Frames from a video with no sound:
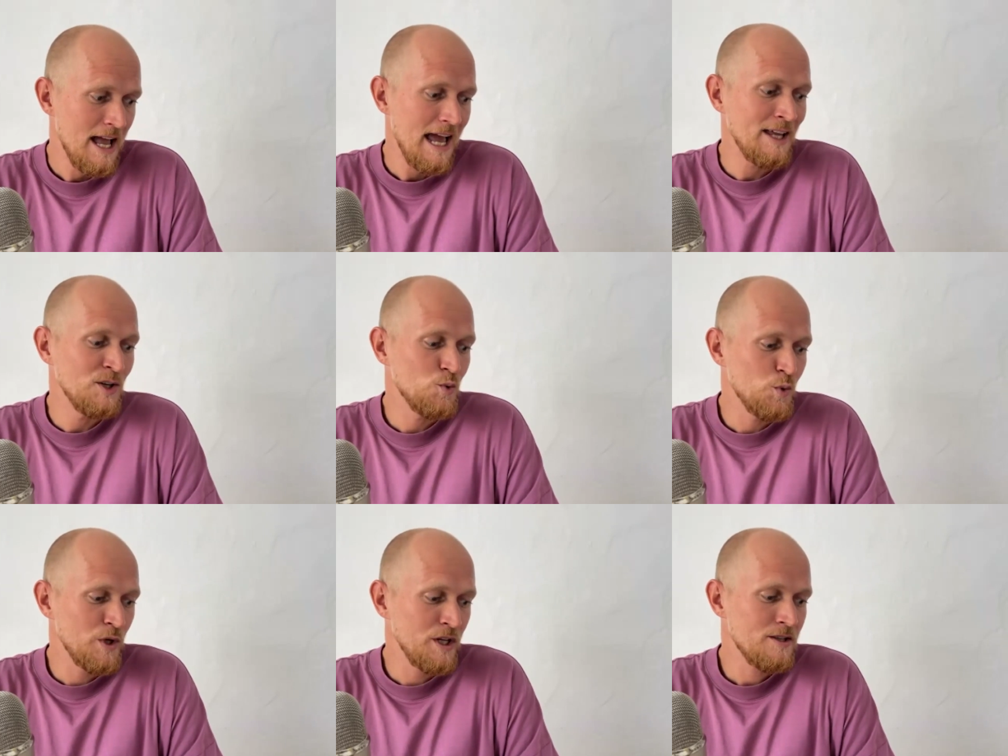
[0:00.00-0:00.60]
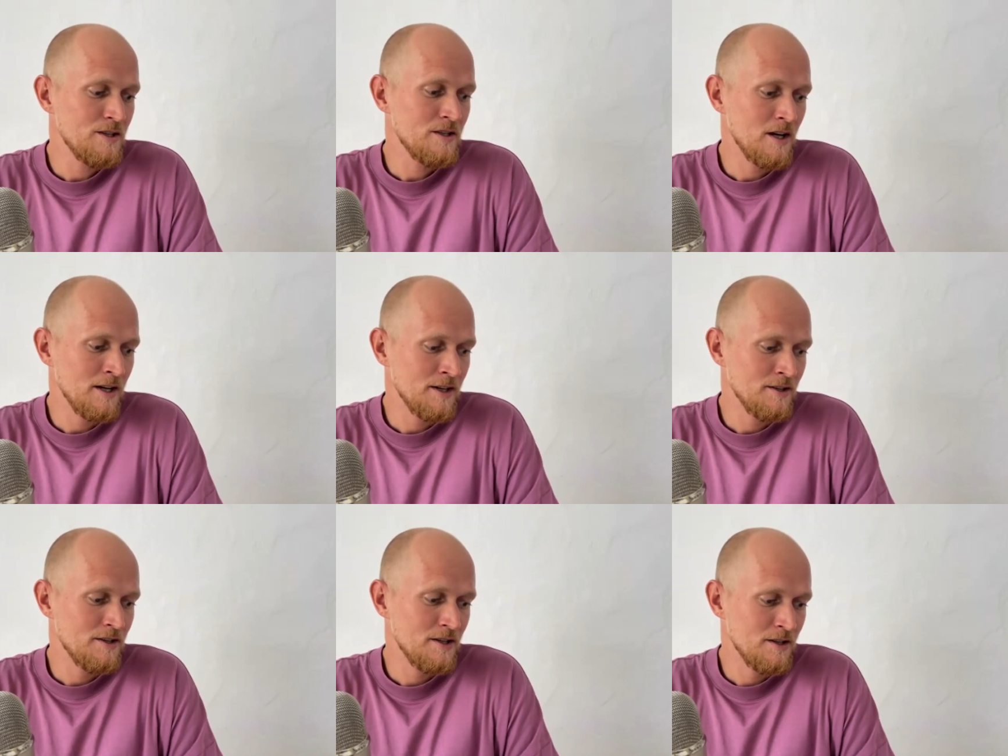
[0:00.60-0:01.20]
And we
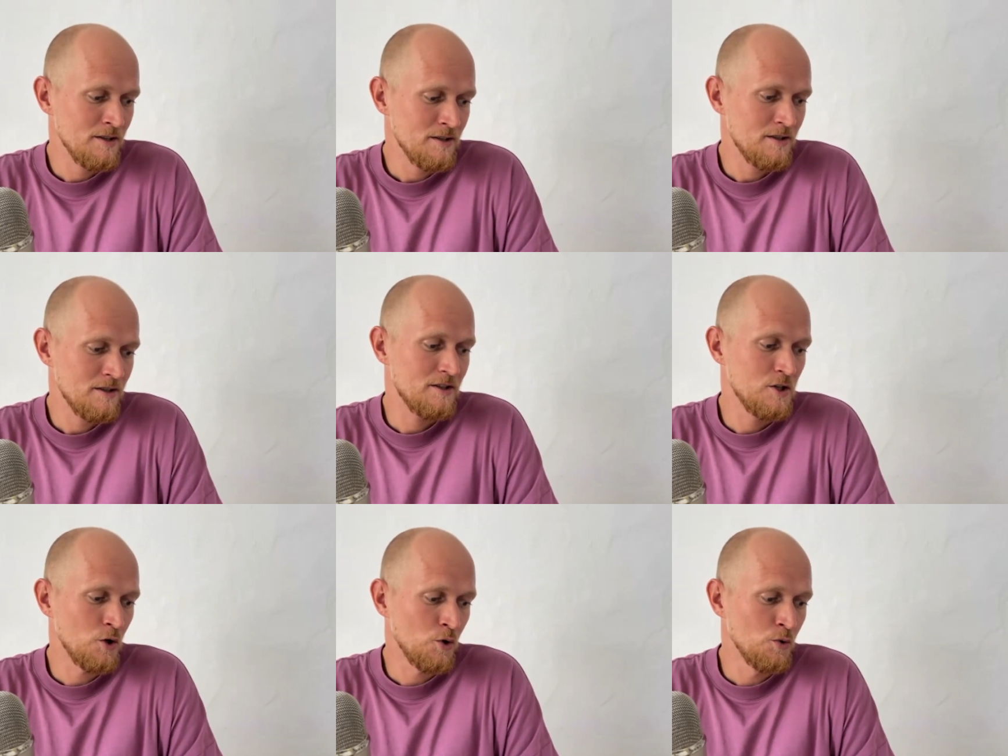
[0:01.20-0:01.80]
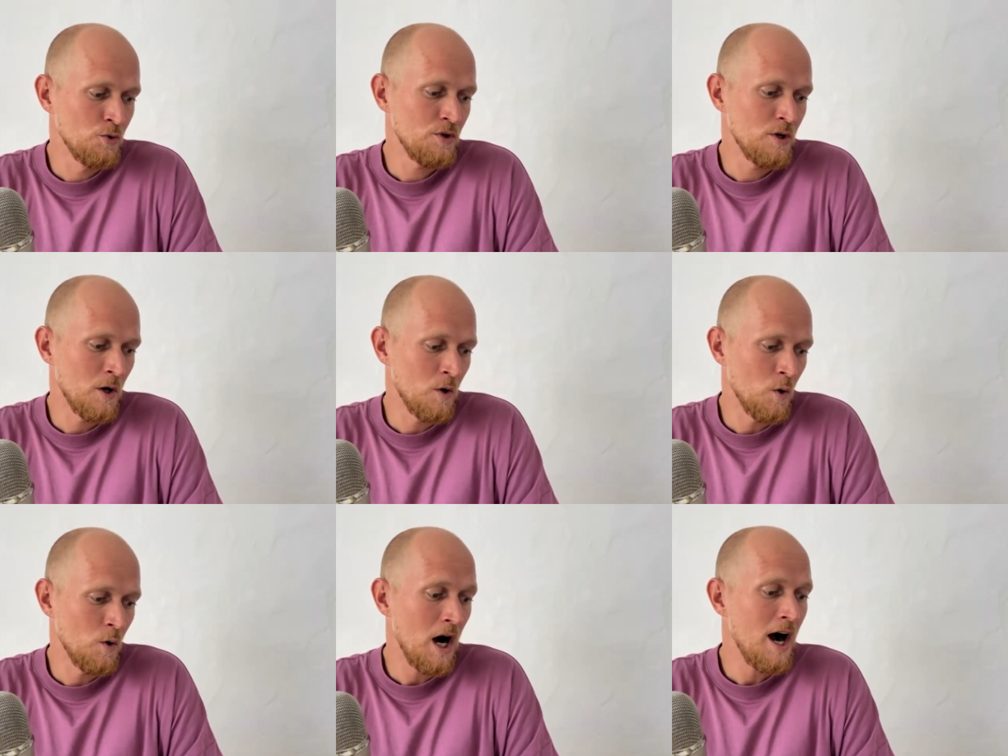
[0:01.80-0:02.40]
scientists don't
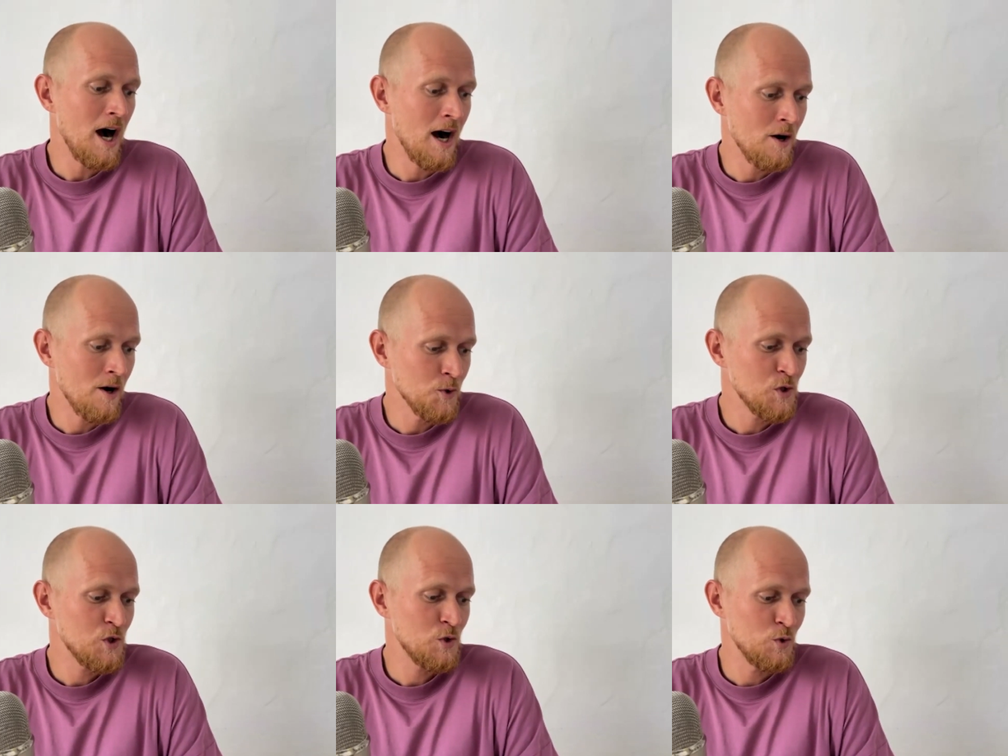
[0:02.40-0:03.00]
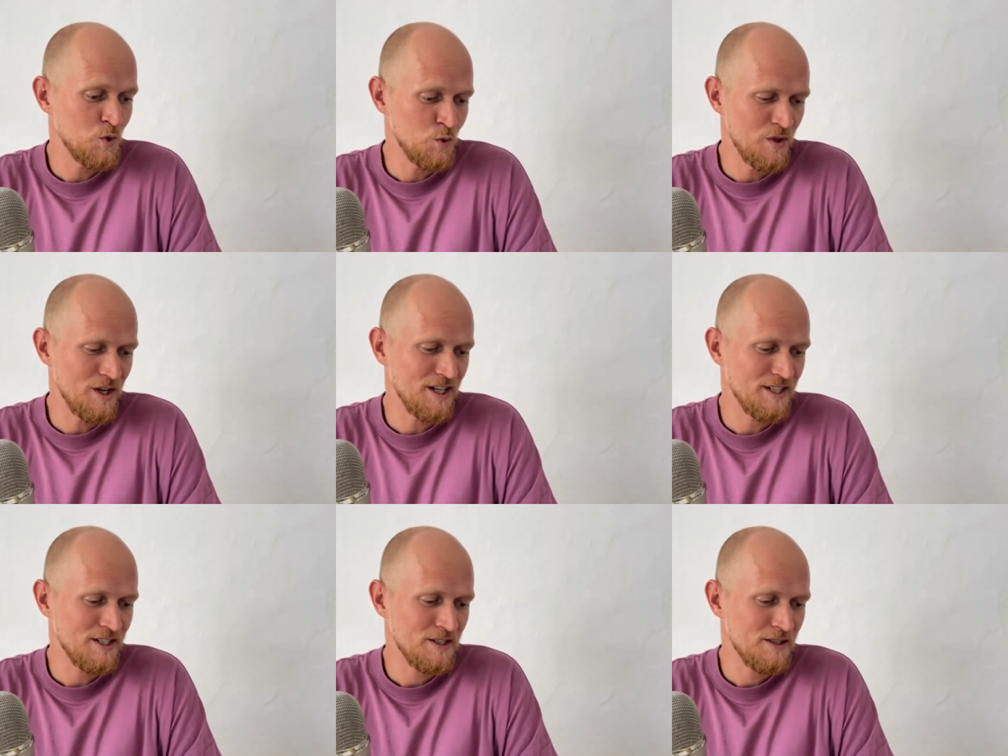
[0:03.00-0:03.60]
know how to do
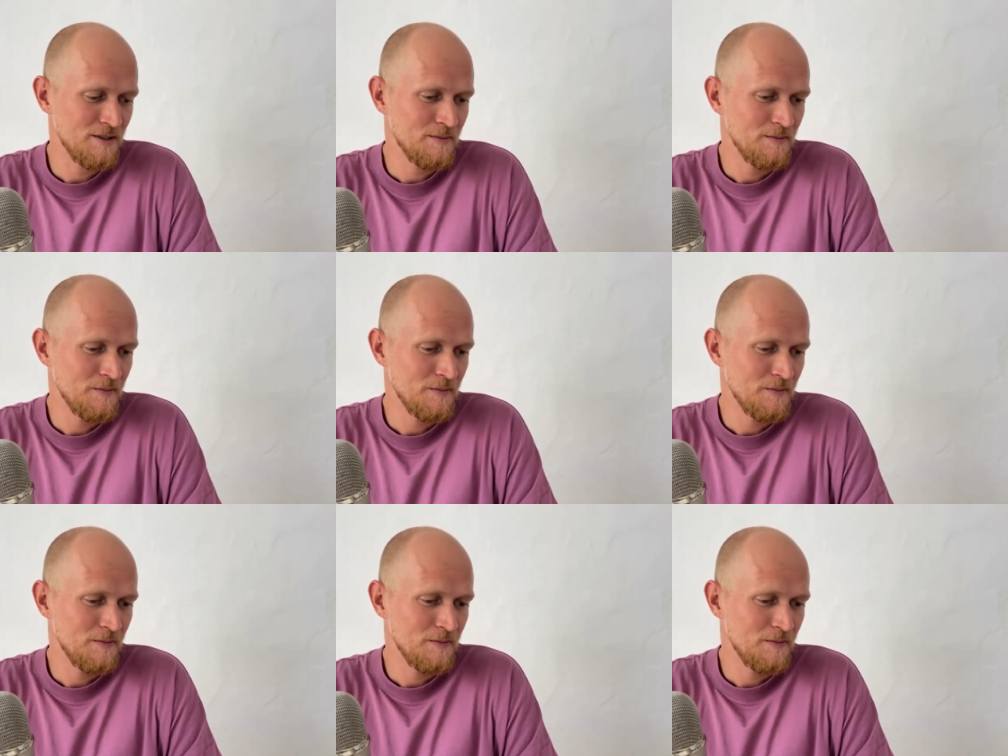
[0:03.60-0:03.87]
that.